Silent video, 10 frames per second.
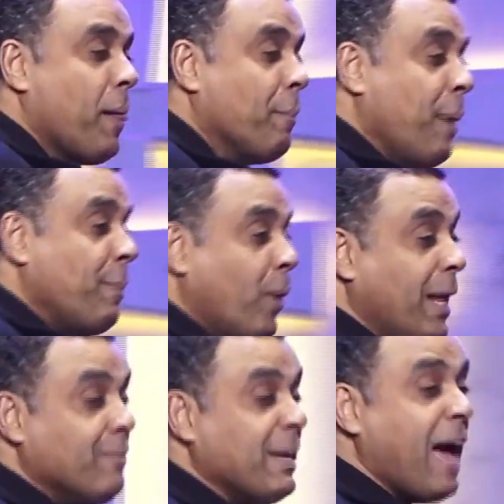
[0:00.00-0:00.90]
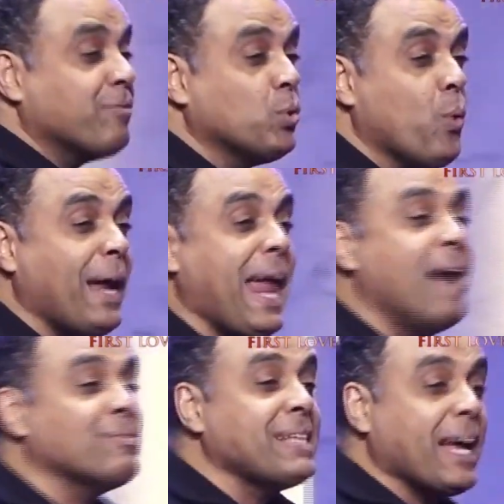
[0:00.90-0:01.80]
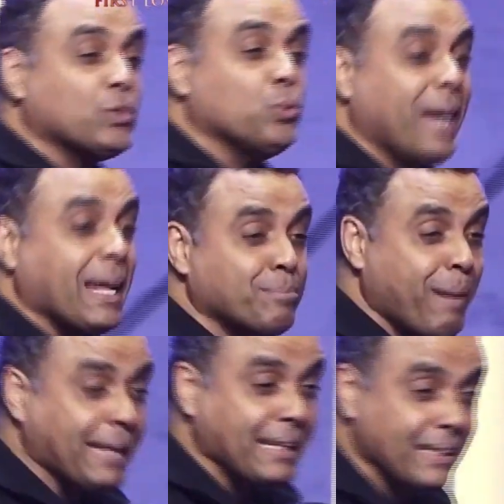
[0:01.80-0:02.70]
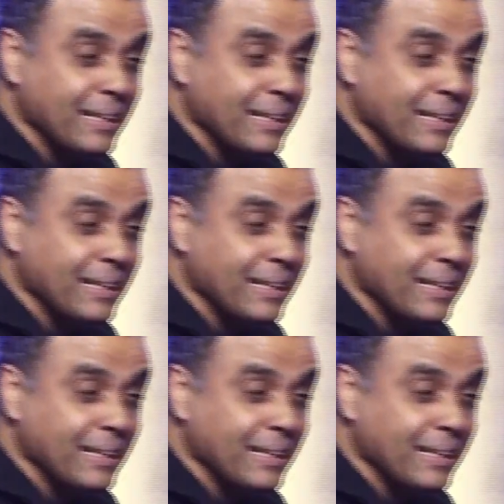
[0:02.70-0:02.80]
people even have to go and have sex to get money.